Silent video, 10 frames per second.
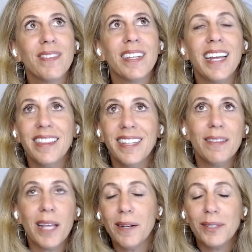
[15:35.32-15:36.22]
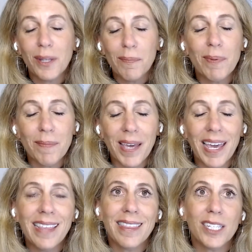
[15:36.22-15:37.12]
and some people may
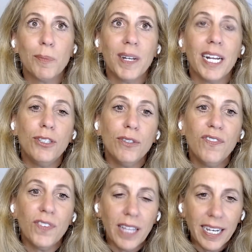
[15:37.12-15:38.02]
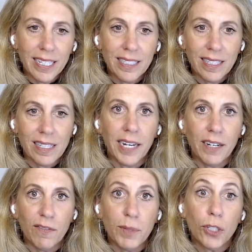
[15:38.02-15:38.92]
hate this, but I do feel like it's a sign
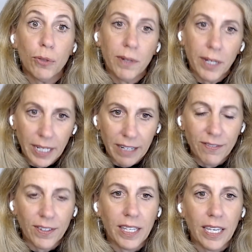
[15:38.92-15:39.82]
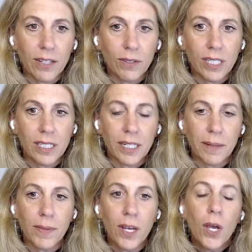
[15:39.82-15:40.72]
of maturity for the
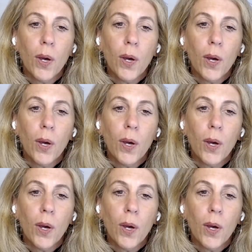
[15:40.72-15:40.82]
ecosystem,